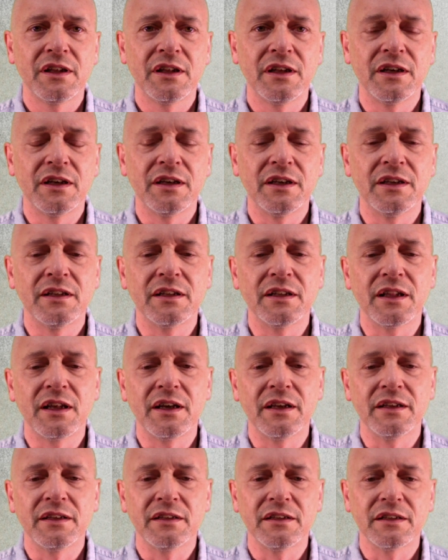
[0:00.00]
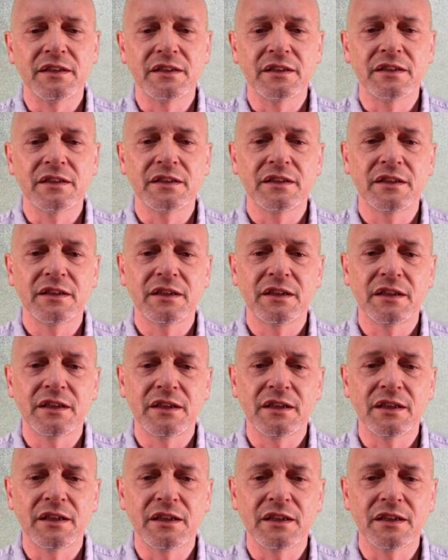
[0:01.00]
enlightening
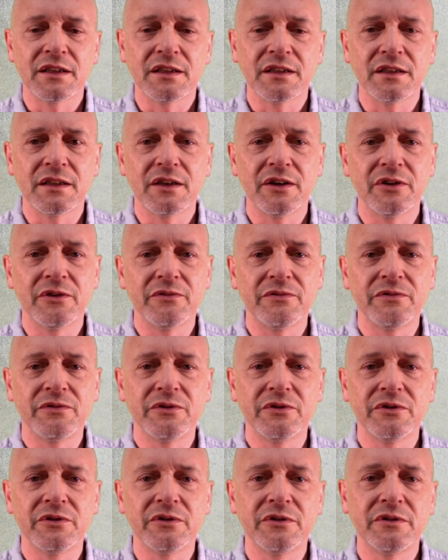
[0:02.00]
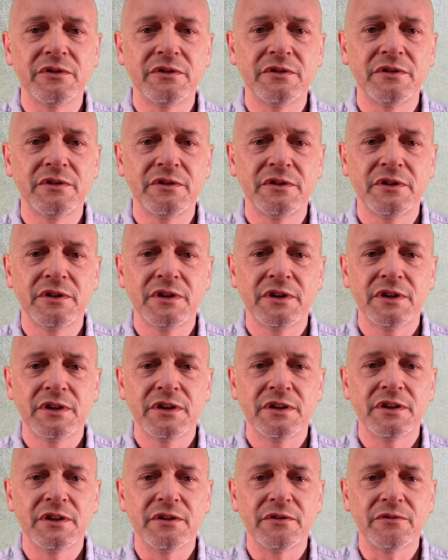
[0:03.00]
and helpful.
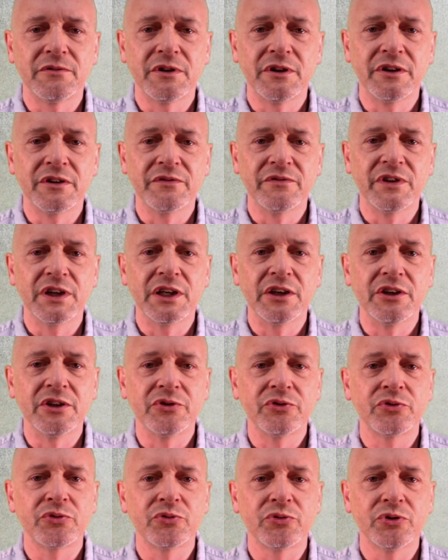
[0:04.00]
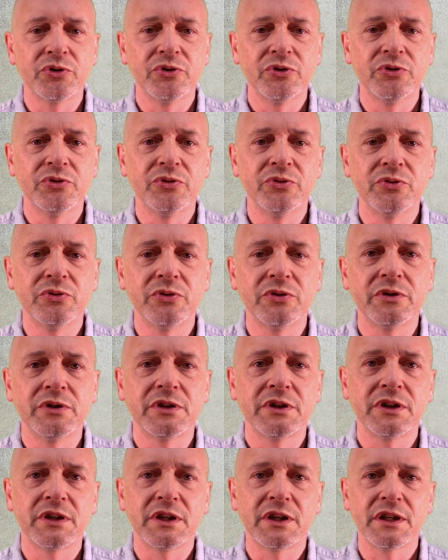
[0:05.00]
It rung very true,
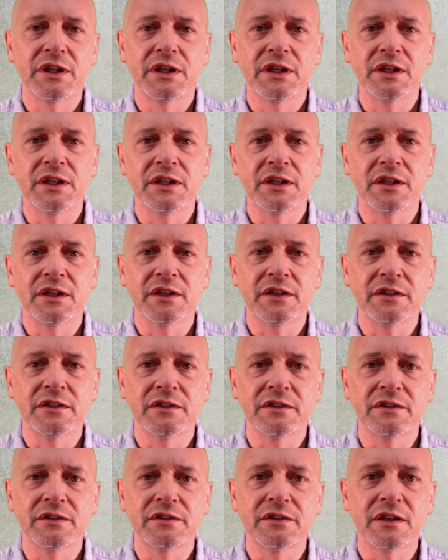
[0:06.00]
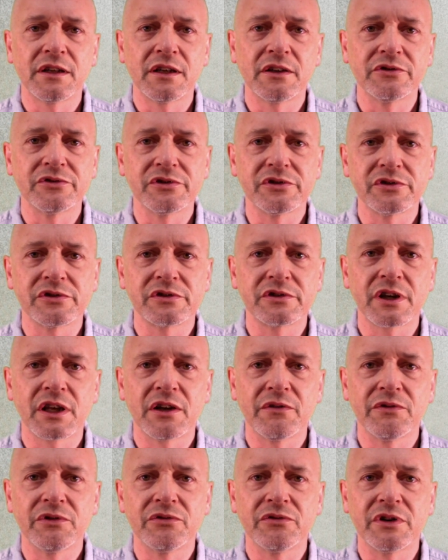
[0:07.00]
and I'll just
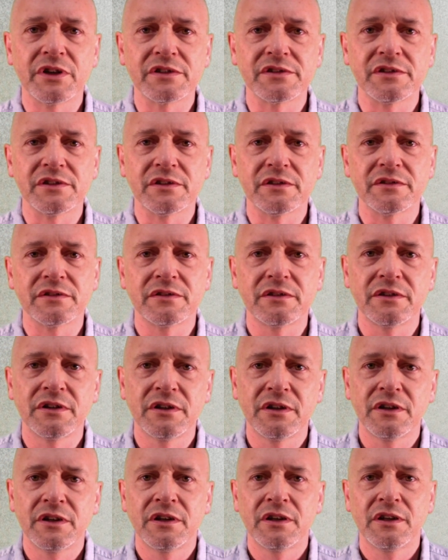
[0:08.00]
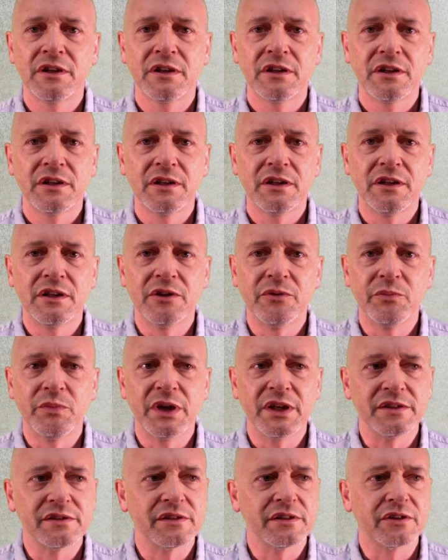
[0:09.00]
kind of address it in
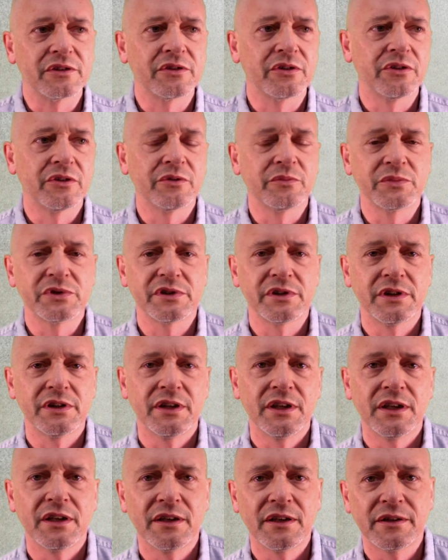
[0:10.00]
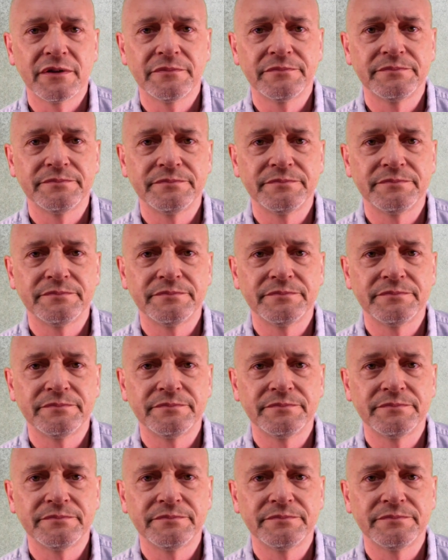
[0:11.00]
basic terms today.